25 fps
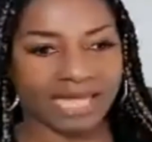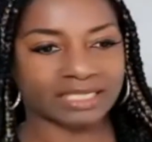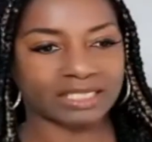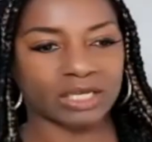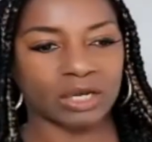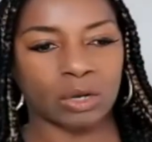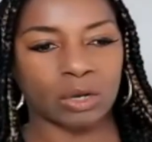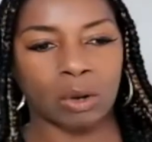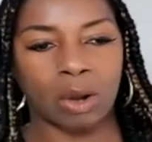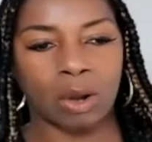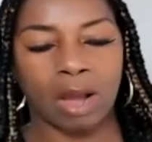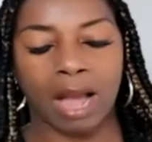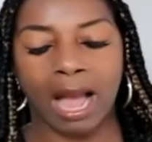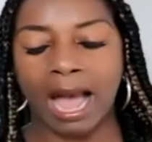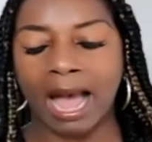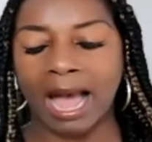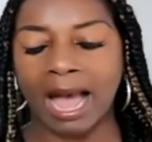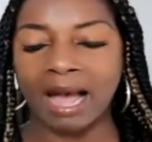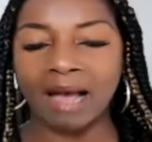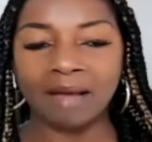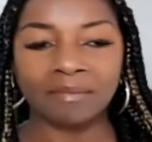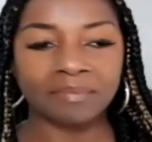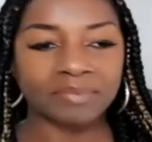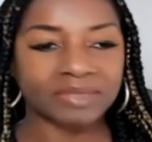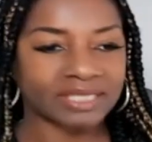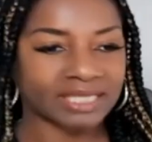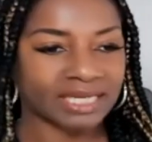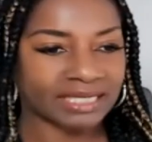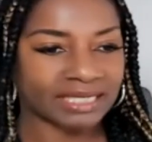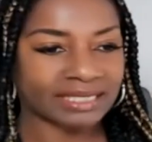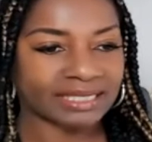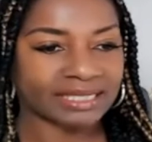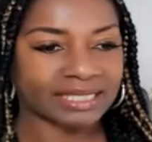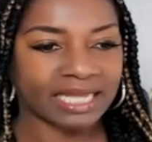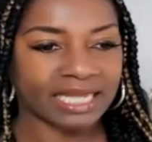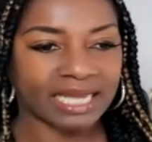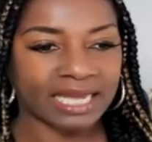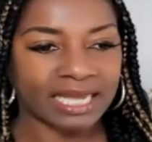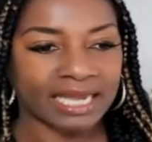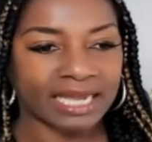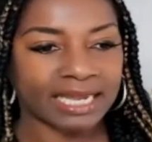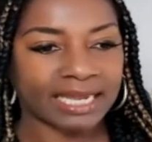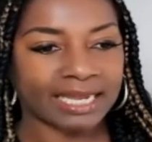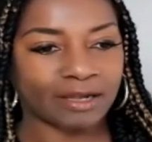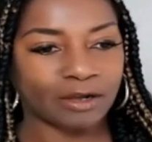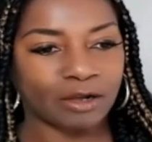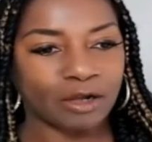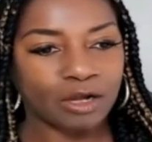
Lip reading: So I'm just like